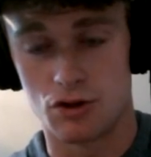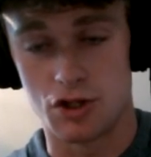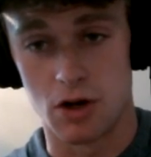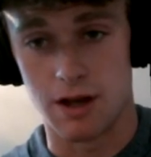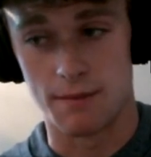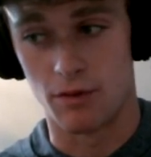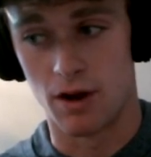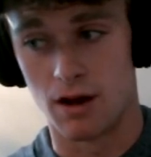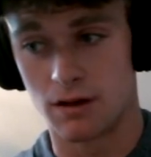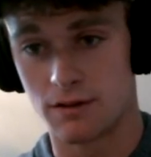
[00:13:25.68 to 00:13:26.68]
don't get me
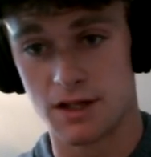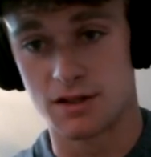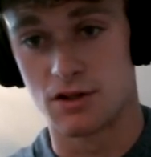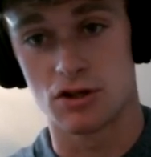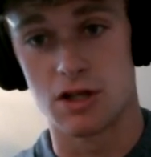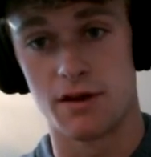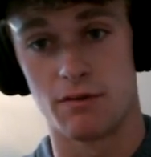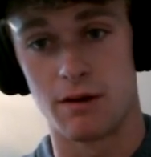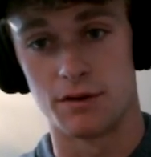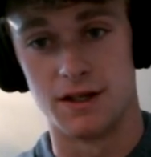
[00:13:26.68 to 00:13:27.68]
wrong, there's nothing
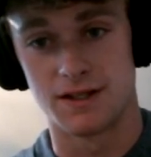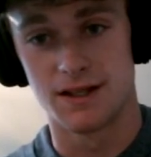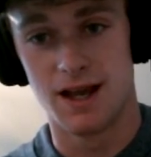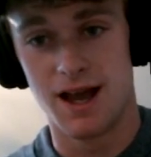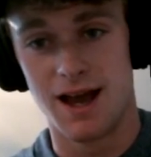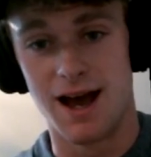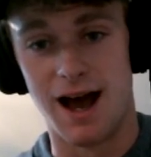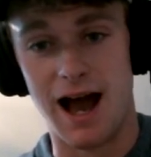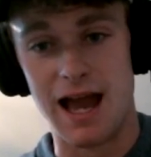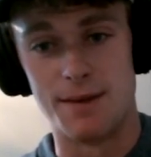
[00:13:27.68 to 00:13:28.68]
wrong with this.
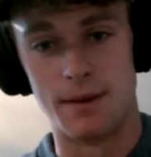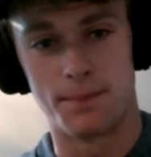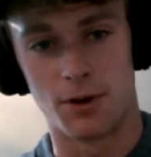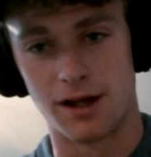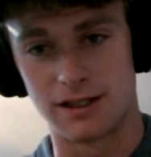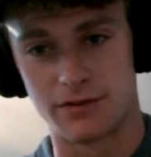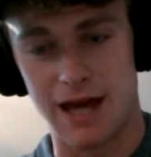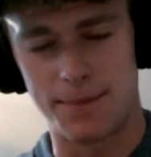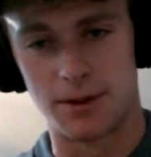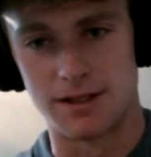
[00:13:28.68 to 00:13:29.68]
I am a product of
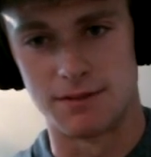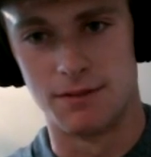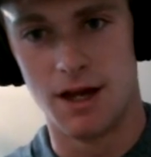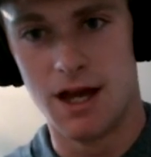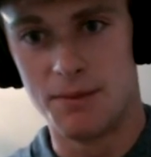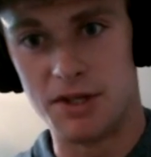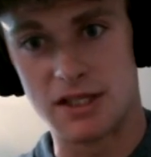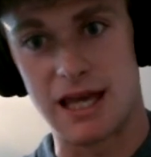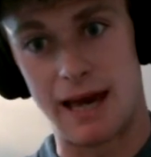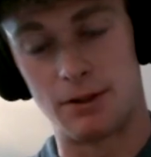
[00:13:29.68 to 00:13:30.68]
capitalism, but
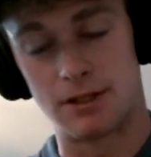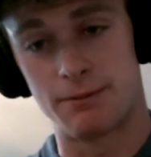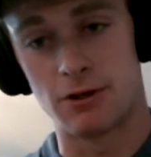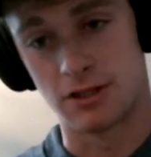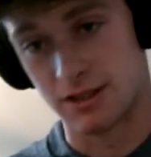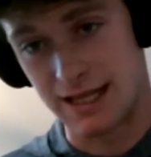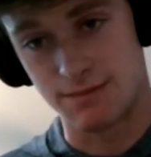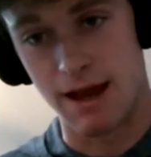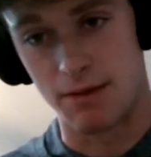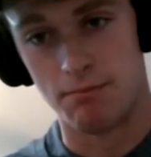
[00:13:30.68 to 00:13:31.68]
this capitalist approach is
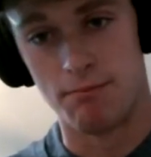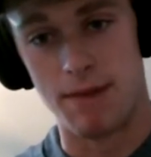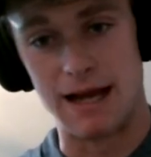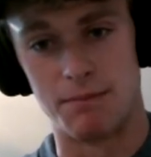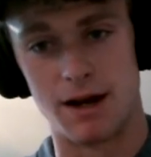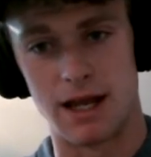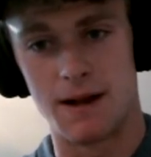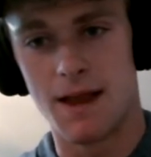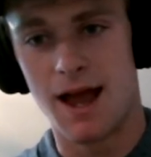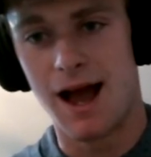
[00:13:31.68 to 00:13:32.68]
let's make
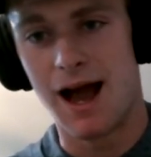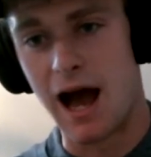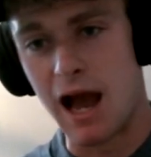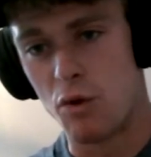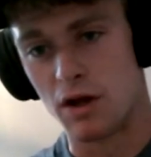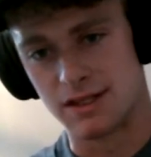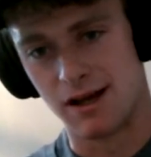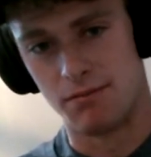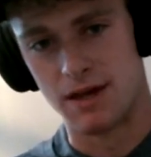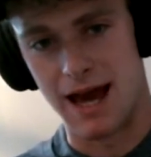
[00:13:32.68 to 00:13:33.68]
money. I want to
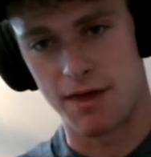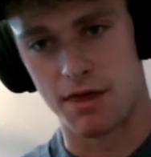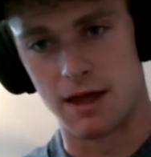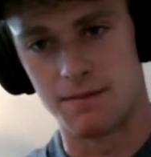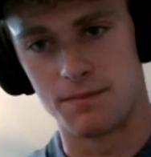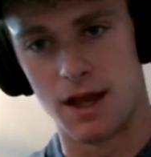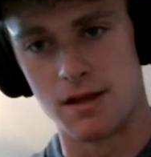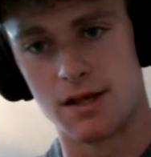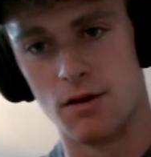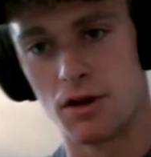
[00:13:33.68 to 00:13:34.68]
help the athlete.
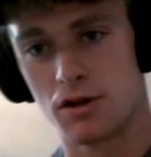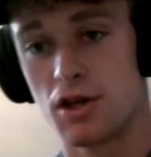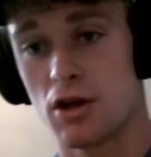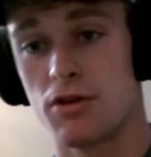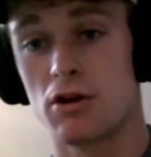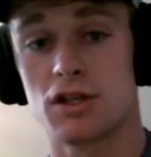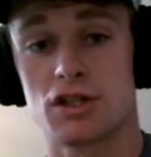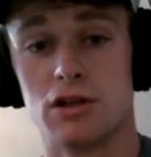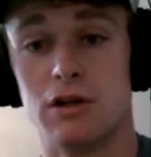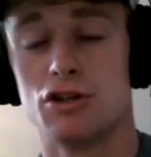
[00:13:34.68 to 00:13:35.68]
And so there's
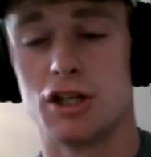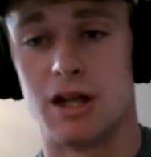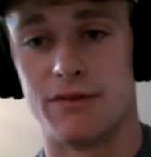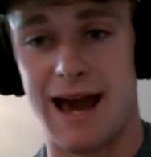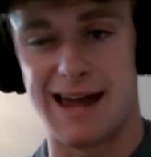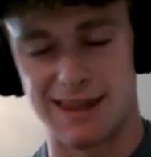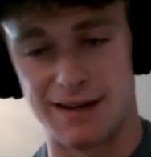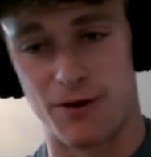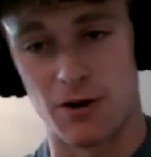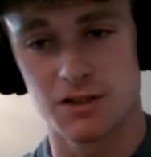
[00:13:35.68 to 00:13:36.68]
this illusion of
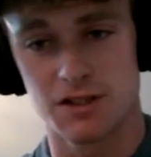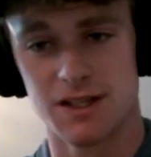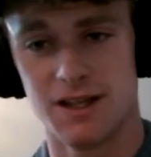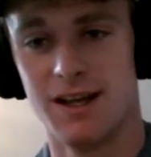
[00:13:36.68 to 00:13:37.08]
athlete first